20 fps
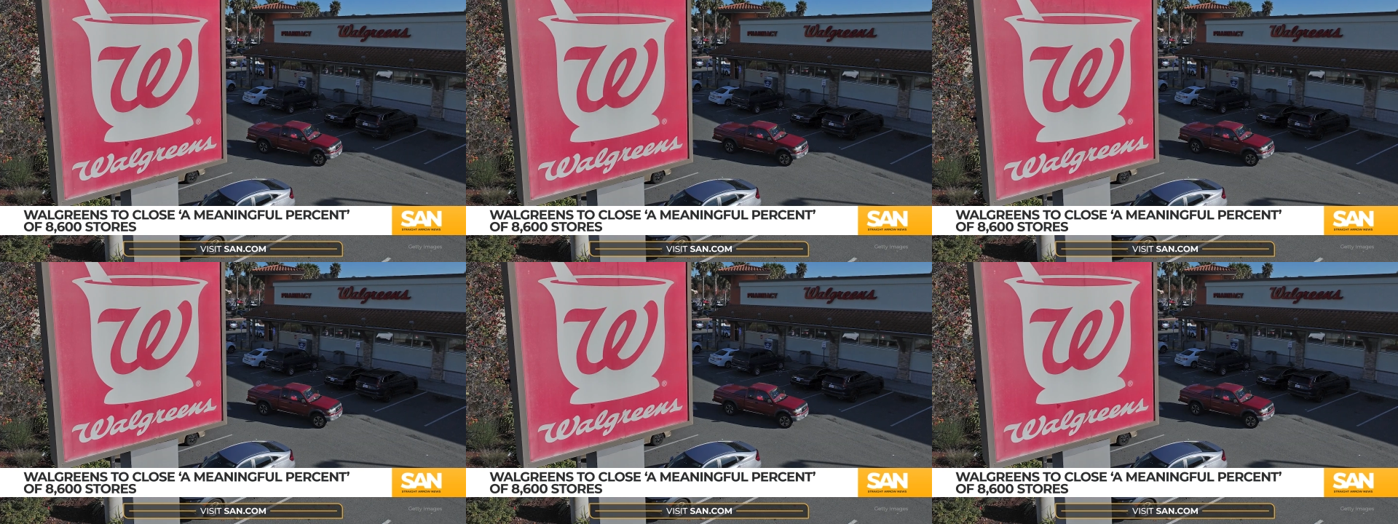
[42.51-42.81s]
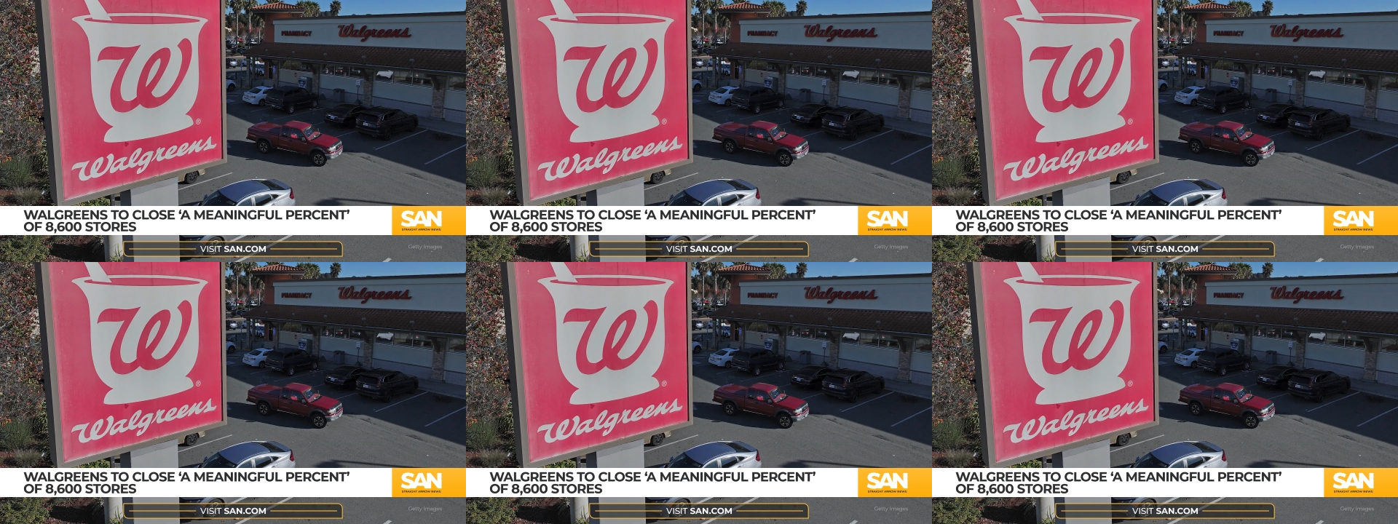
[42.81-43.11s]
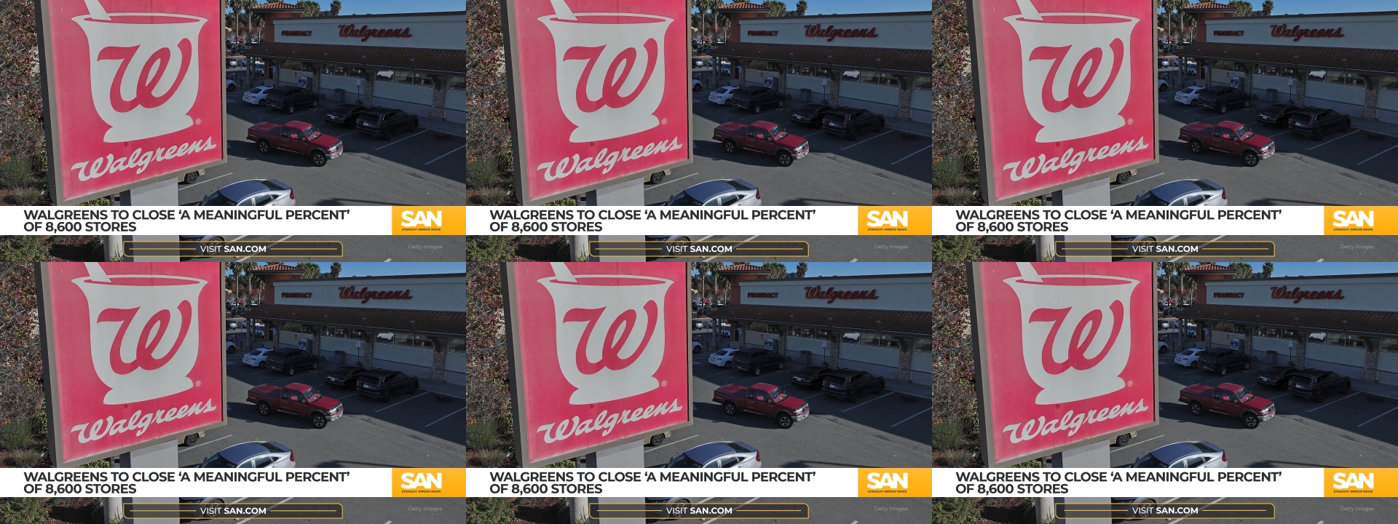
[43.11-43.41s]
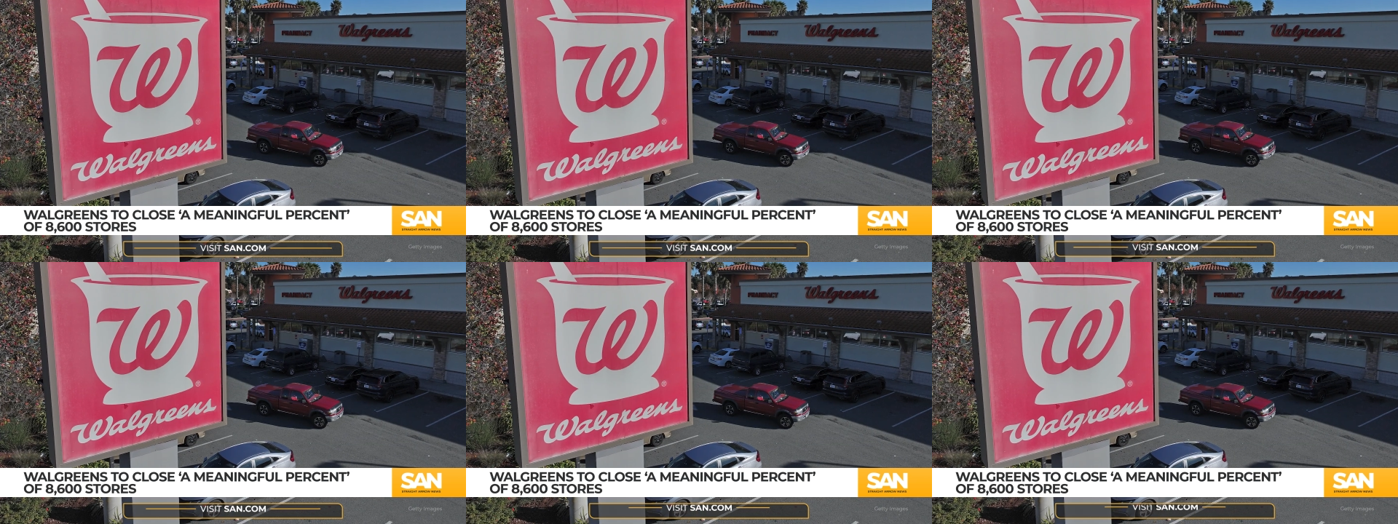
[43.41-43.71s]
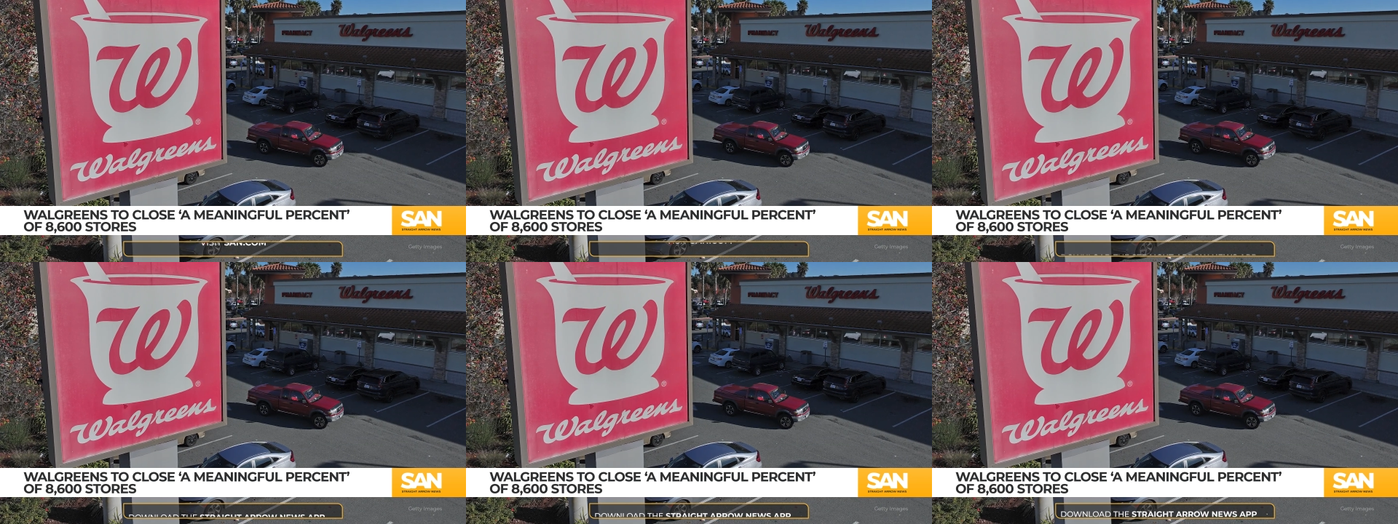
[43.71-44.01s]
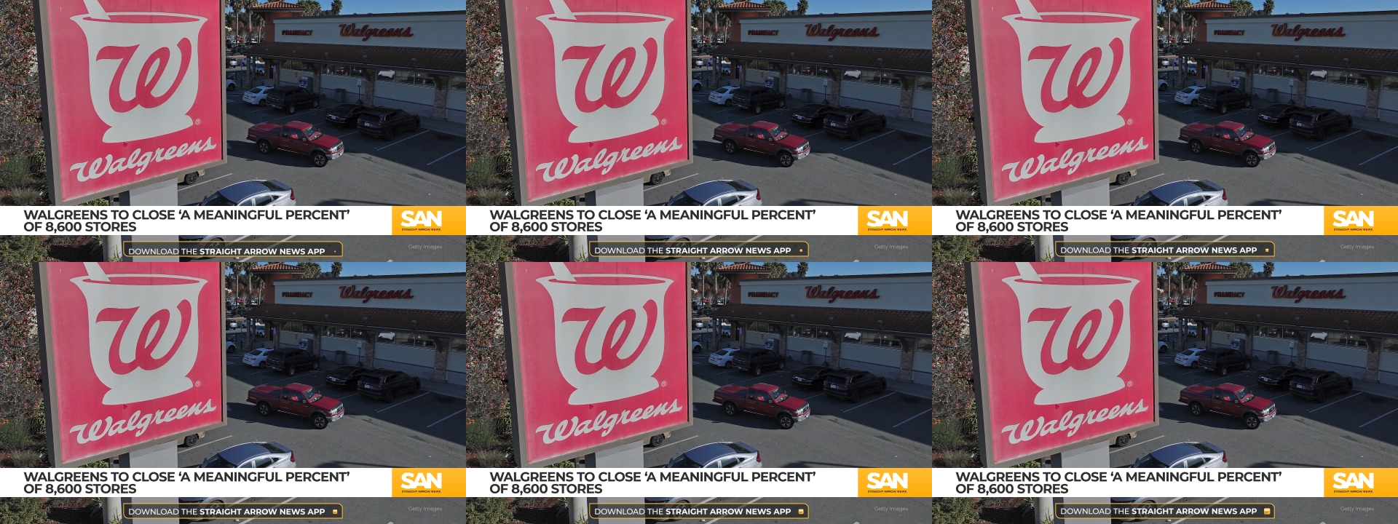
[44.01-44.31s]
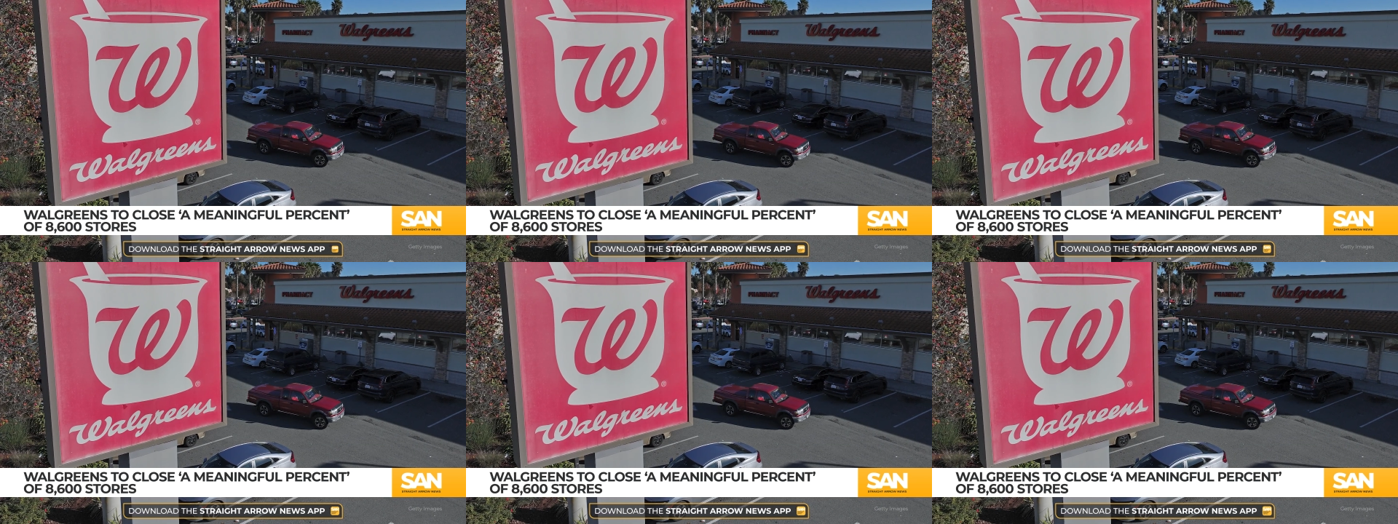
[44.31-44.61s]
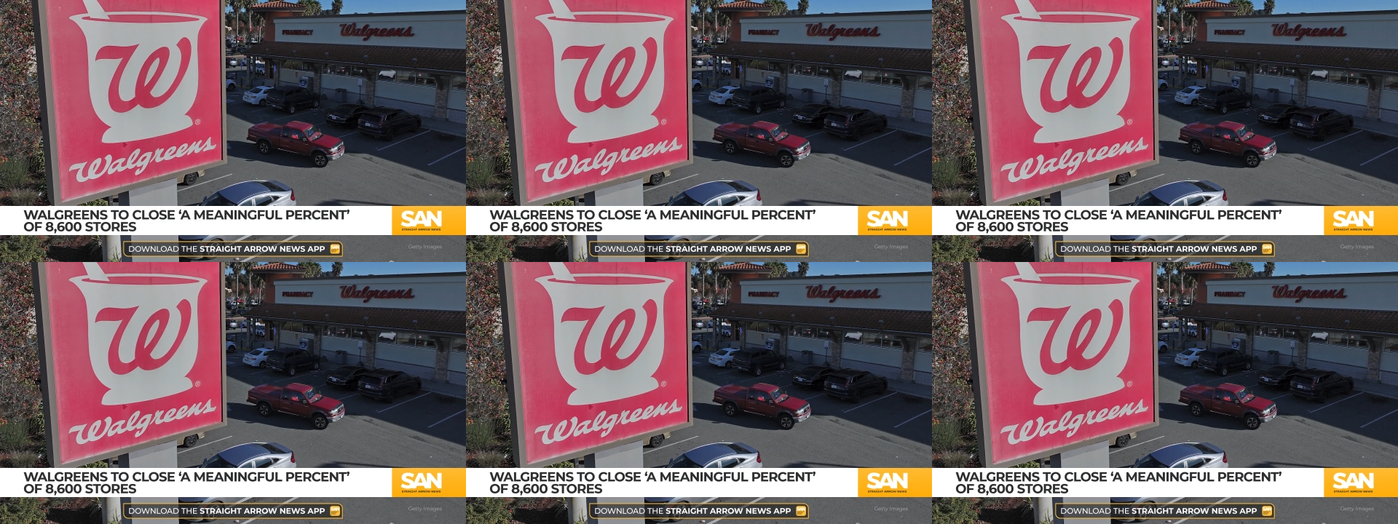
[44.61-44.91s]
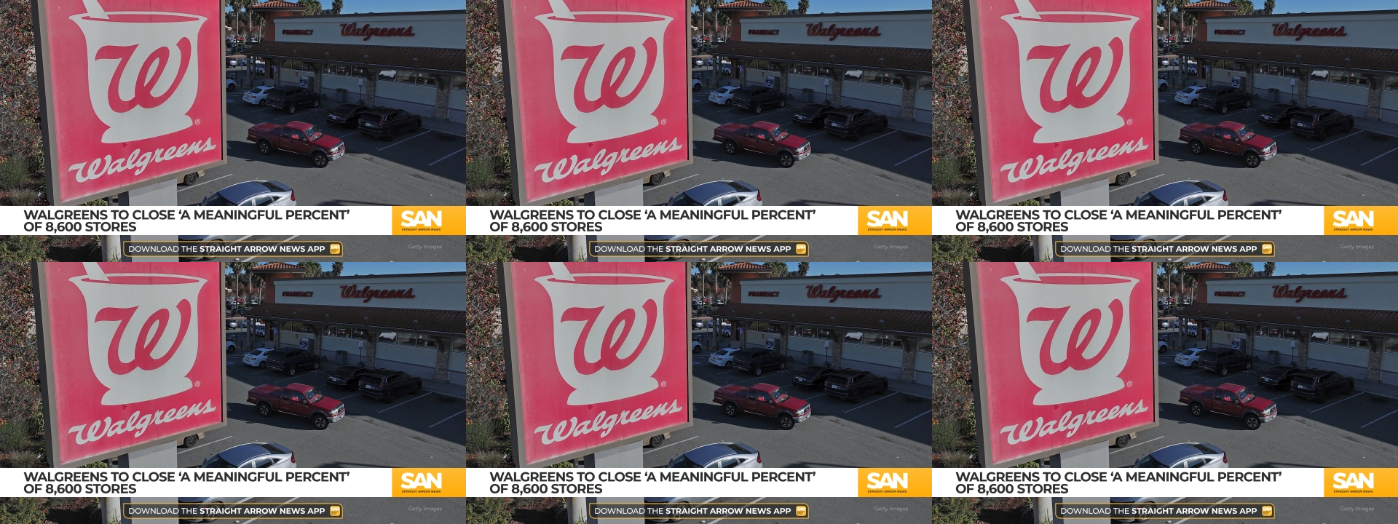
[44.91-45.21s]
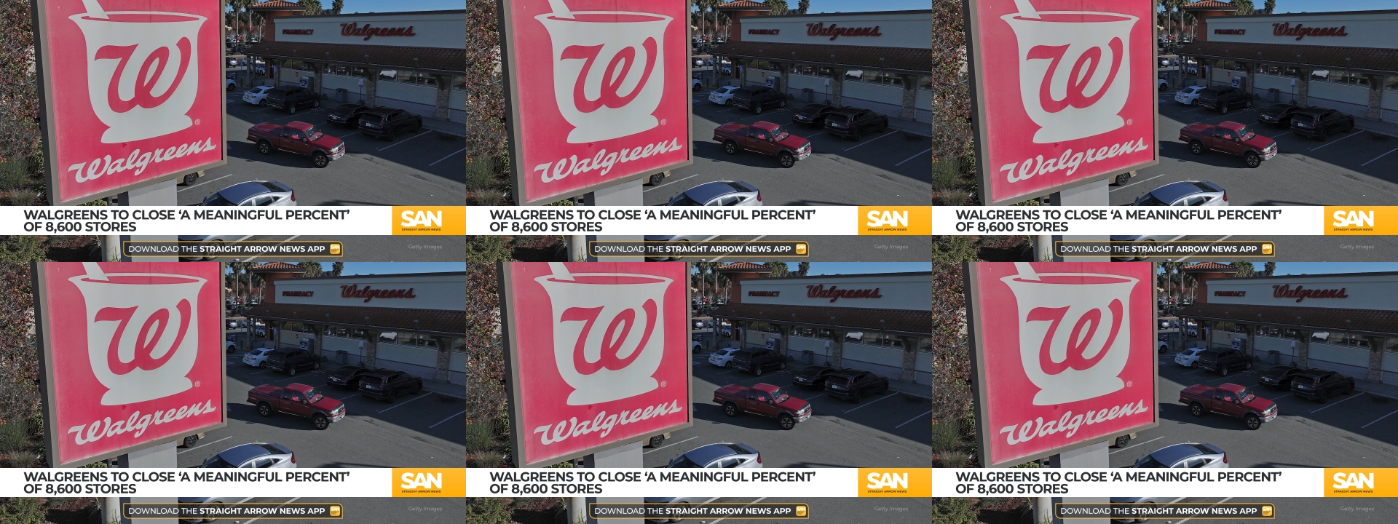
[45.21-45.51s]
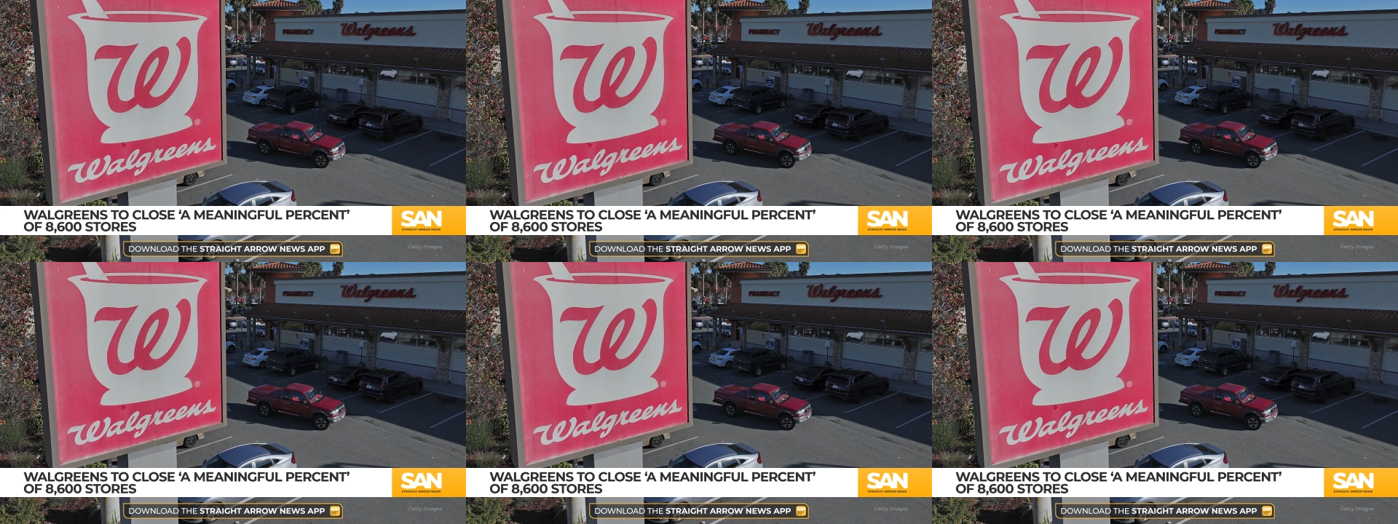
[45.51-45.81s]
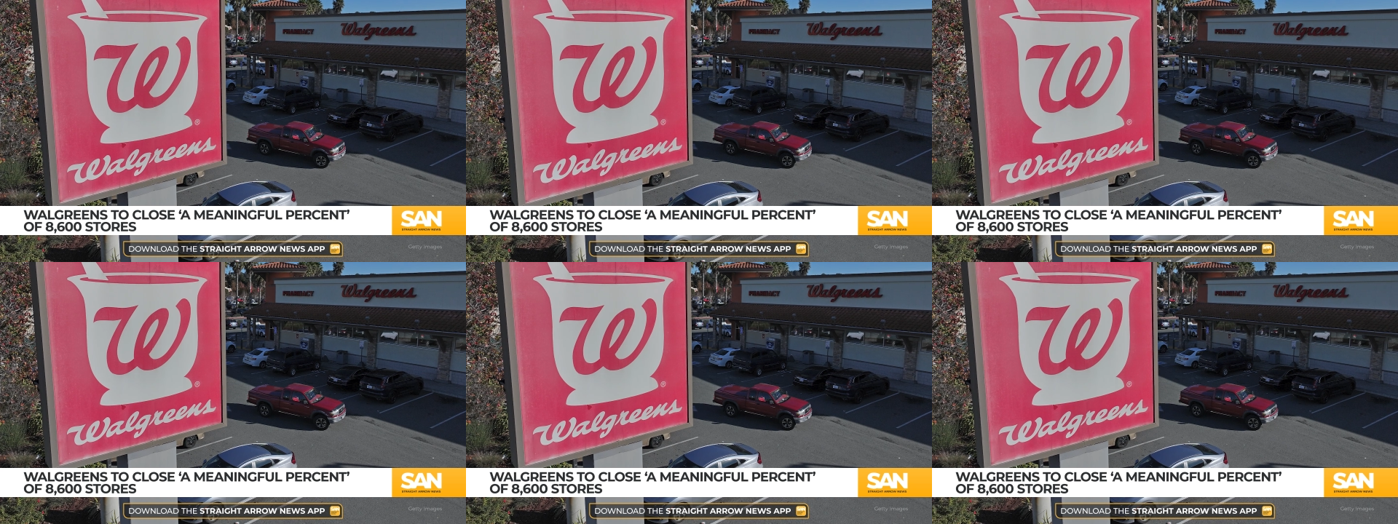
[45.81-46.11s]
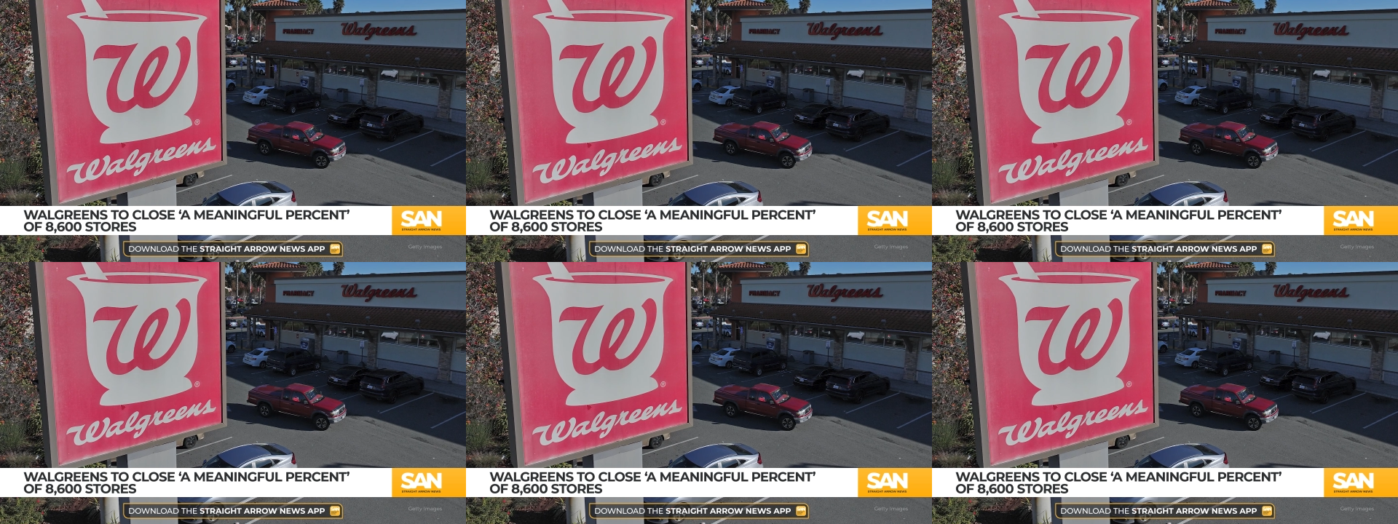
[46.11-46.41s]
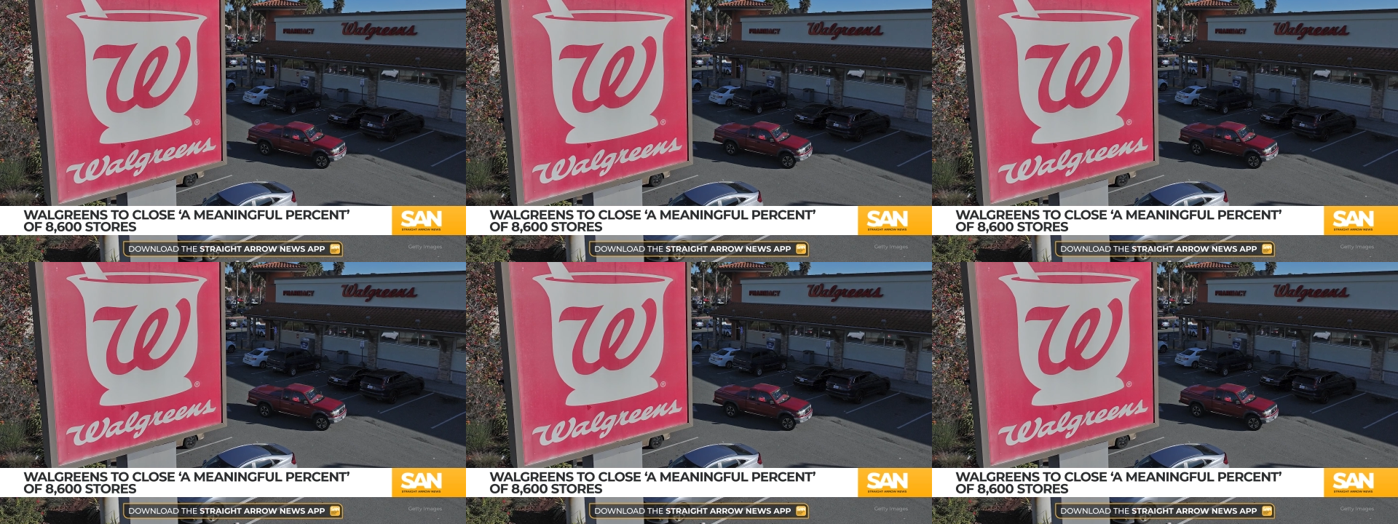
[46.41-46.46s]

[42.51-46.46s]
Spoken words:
[unreadable: no face in view]